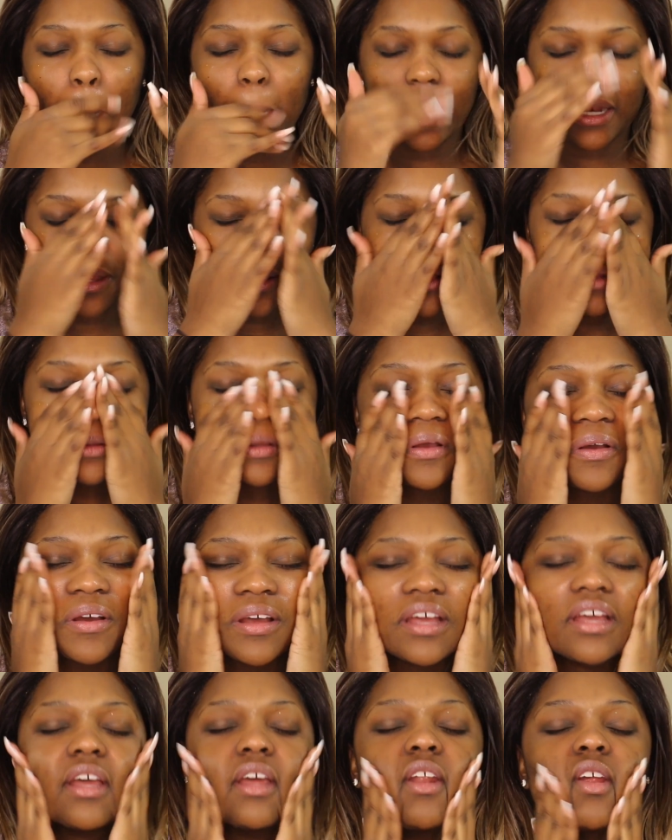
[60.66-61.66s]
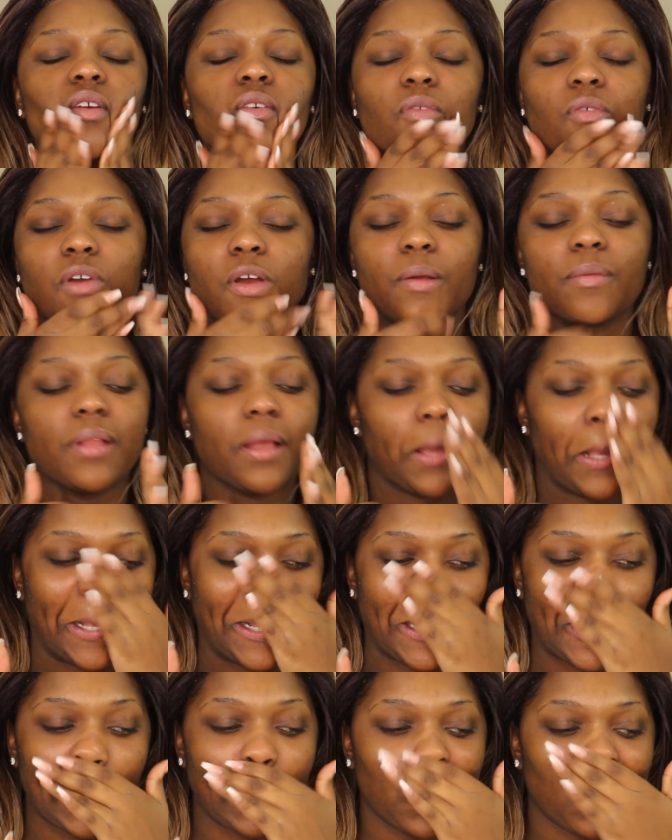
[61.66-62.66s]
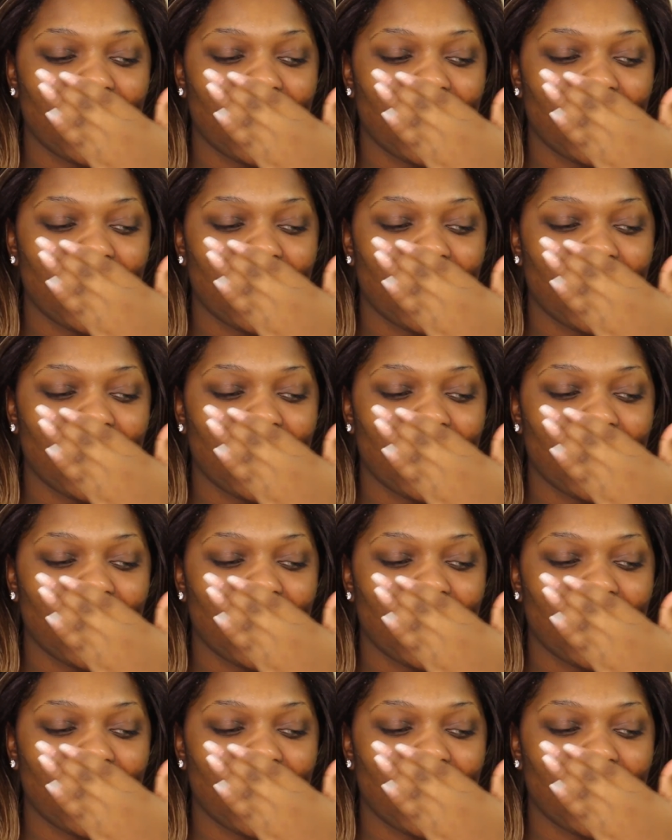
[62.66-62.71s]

And then go ahead and rub that in.